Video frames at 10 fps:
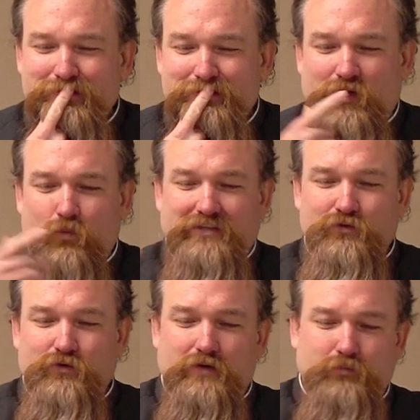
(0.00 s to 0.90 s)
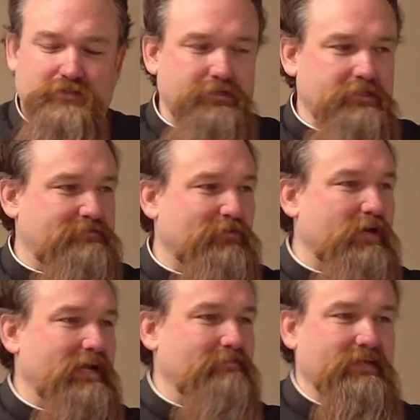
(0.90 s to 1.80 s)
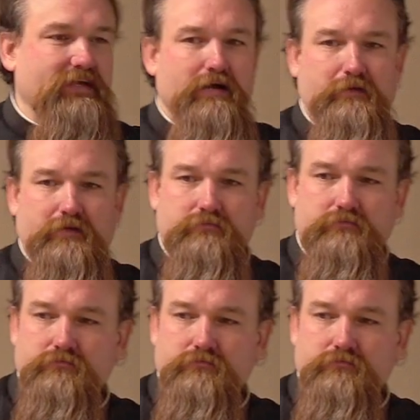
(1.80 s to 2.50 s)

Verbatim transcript: so, what do, all, what do these four have in common?